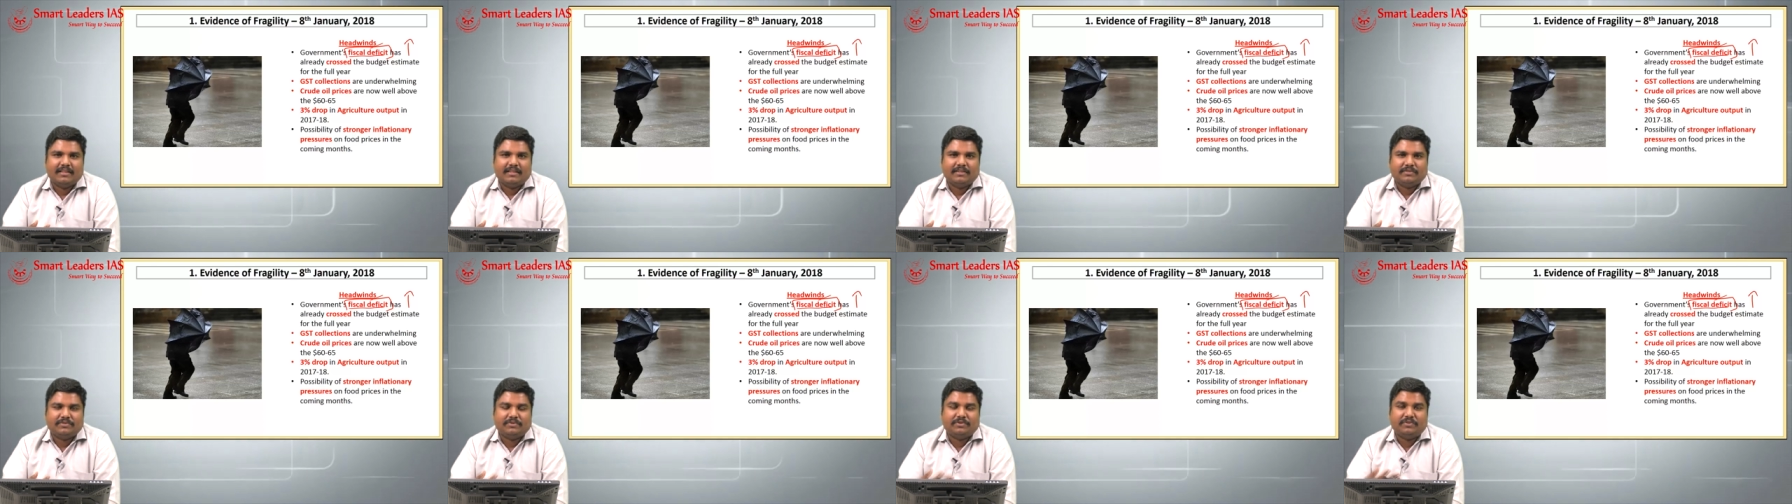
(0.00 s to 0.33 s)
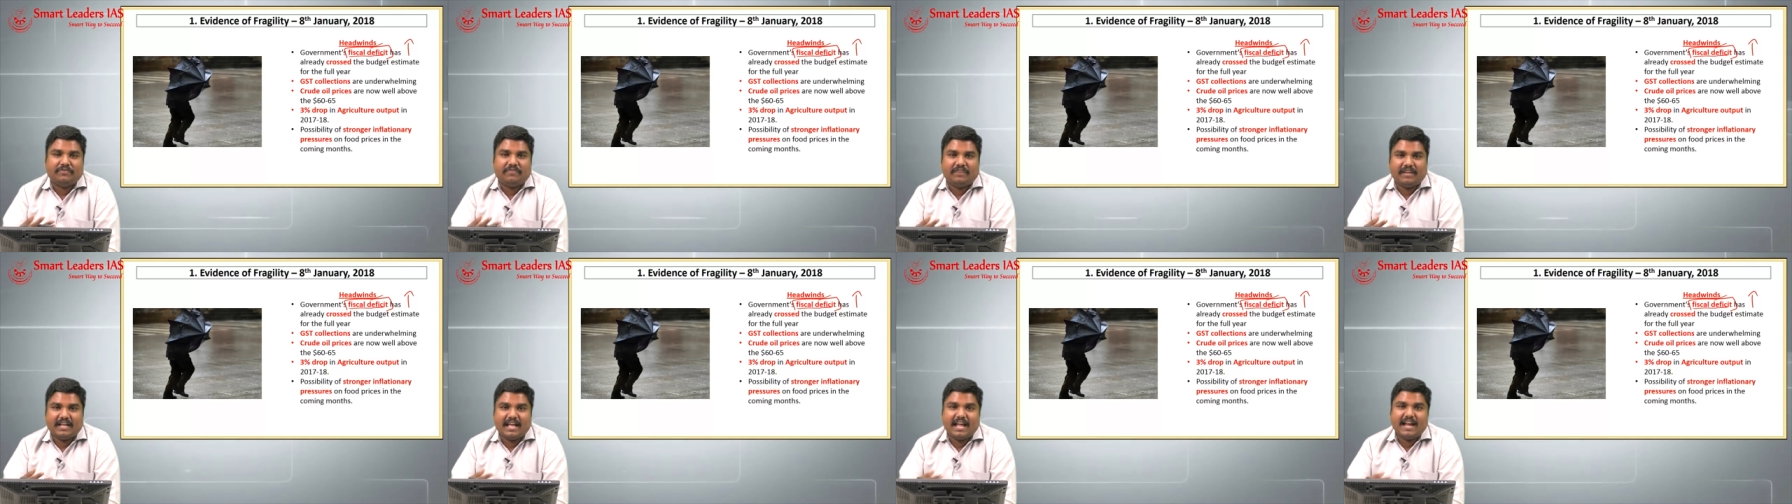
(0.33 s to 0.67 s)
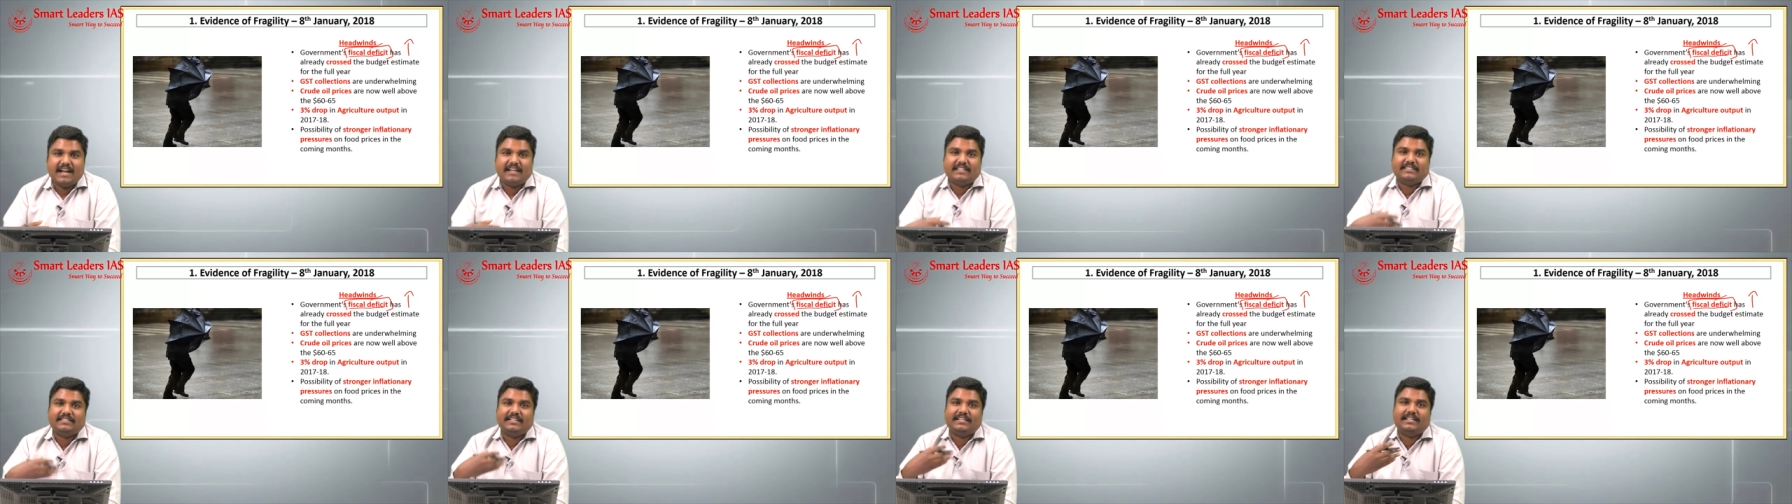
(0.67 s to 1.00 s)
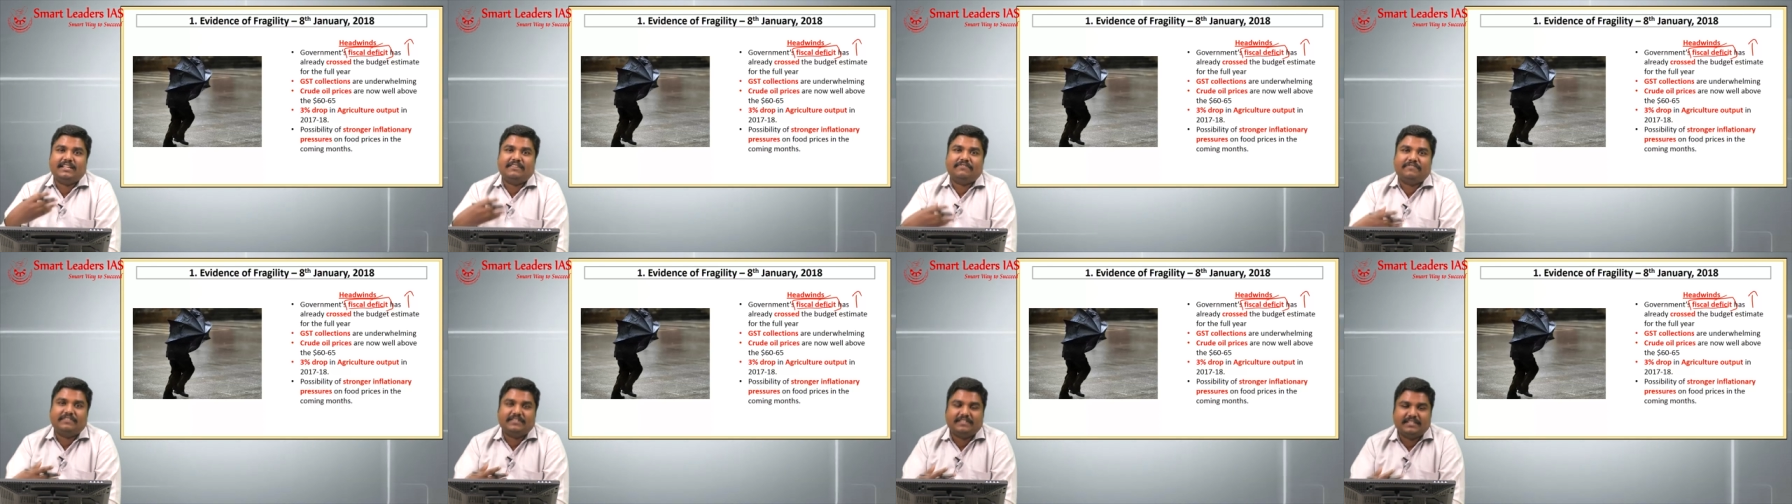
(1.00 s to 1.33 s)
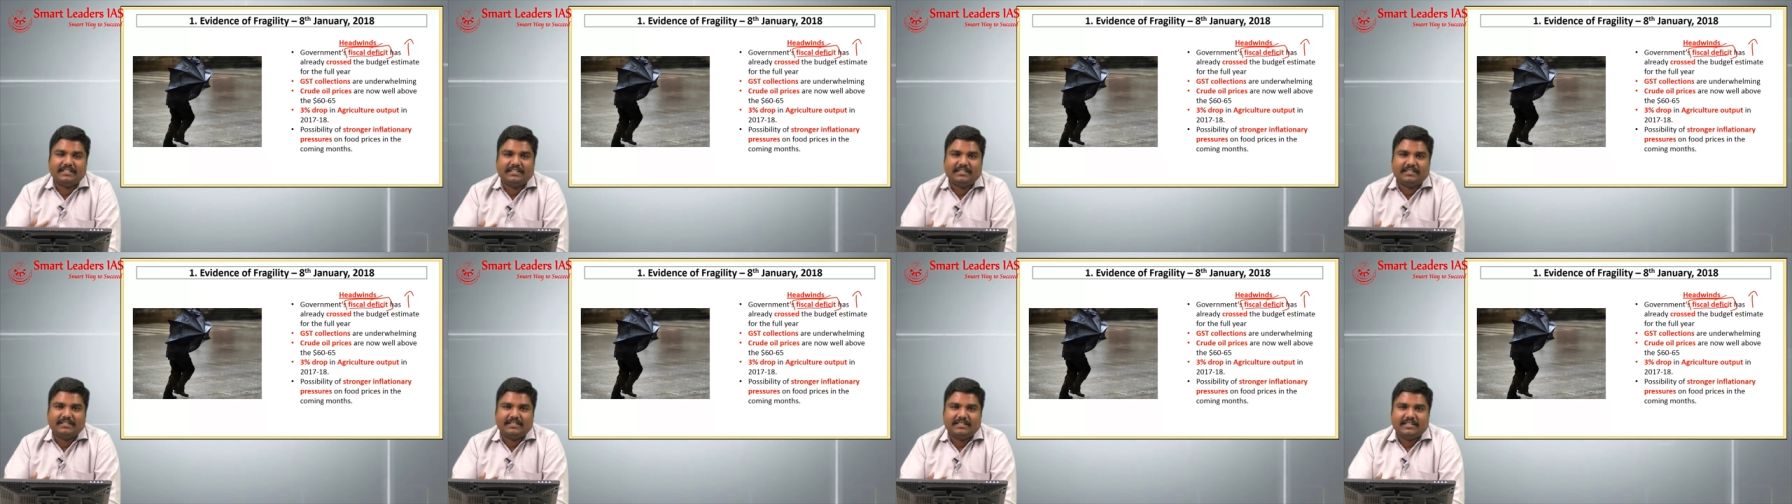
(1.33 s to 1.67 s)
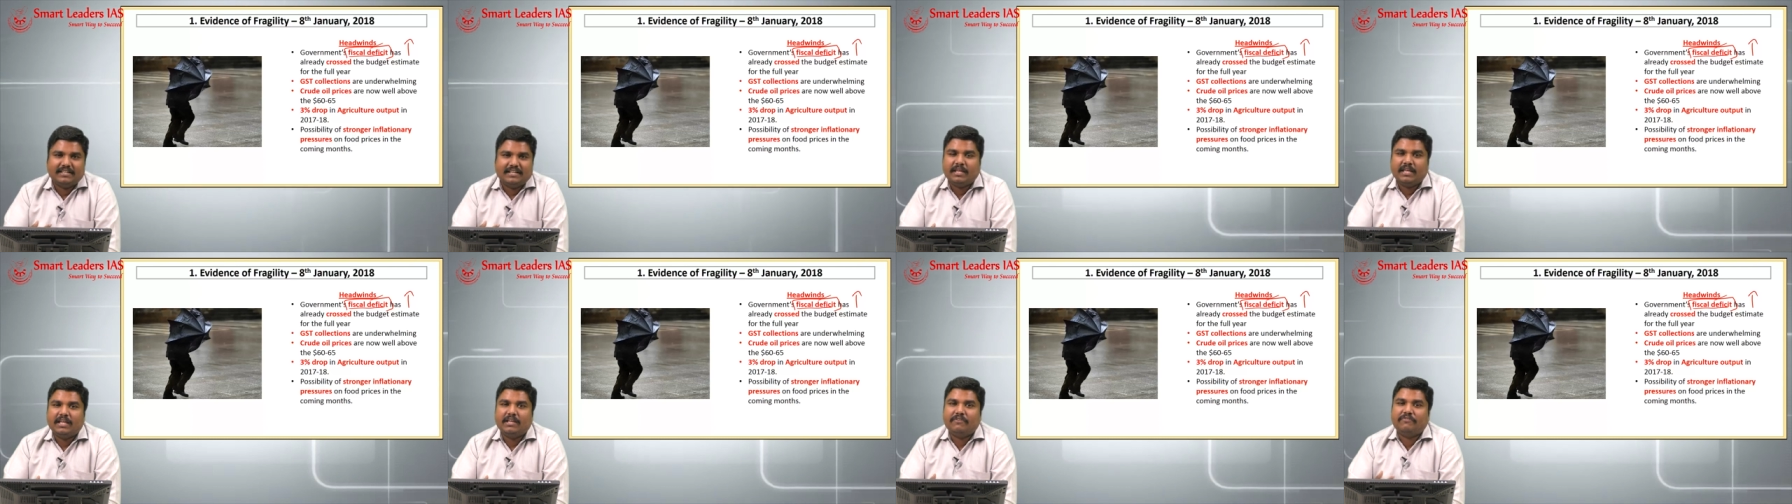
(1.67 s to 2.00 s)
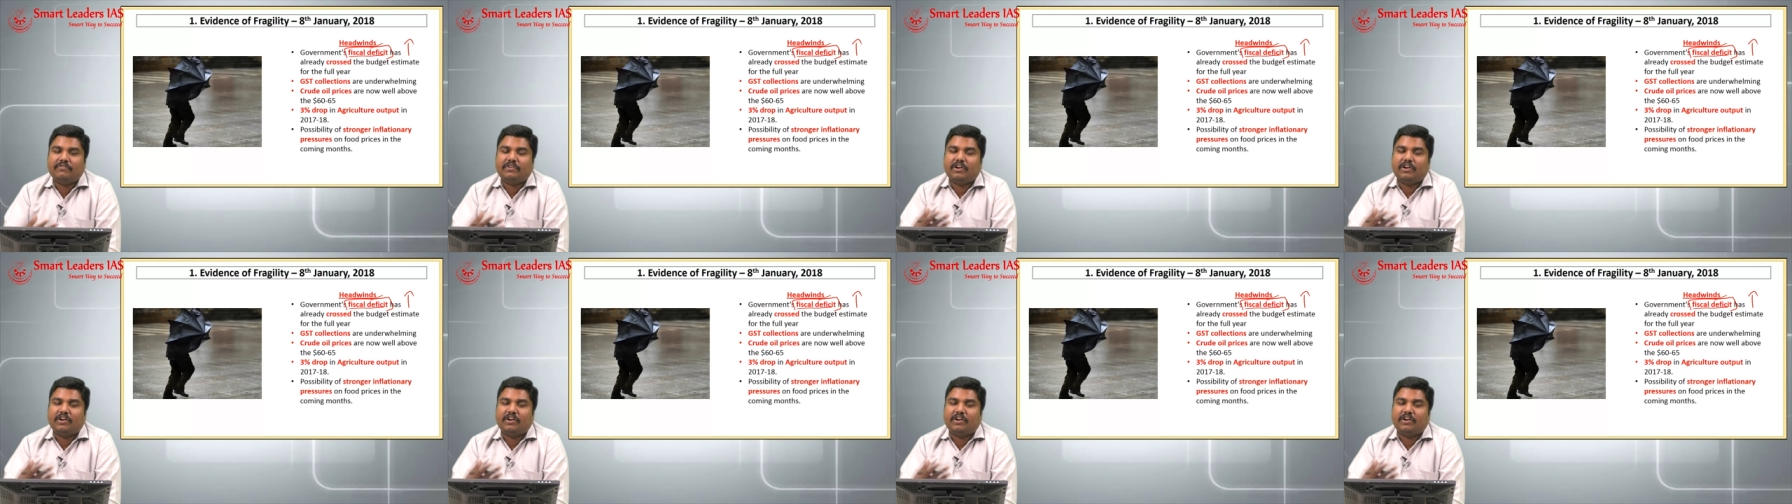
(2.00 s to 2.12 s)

so to finance the deficit, if